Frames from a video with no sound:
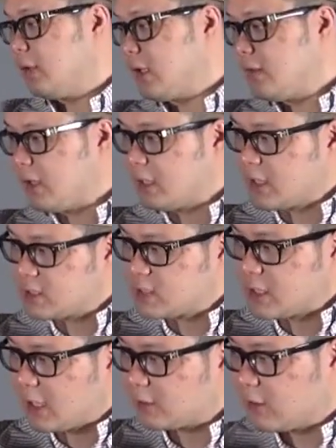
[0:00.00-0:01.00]
And then I can
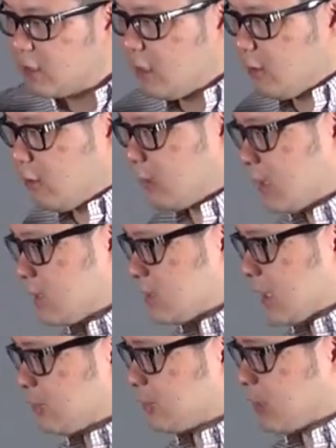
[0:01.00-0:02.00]
start, okay,
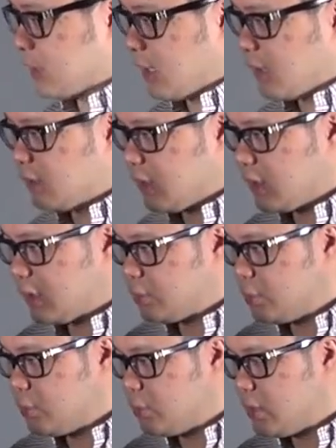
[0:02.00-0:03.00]
start trigger, and then I
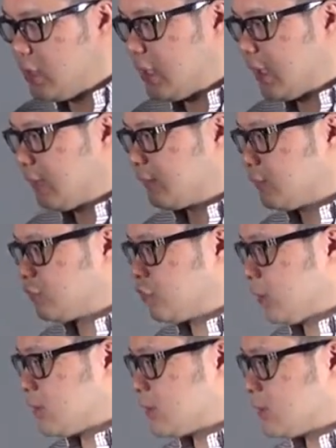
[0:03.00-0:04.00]
do the, uh, the
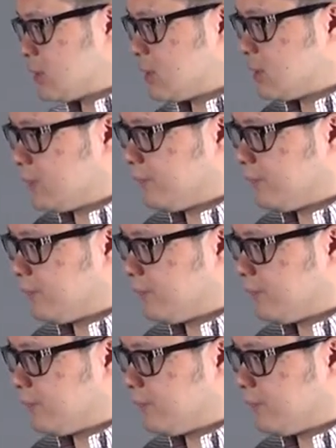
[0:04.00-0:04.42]
shots.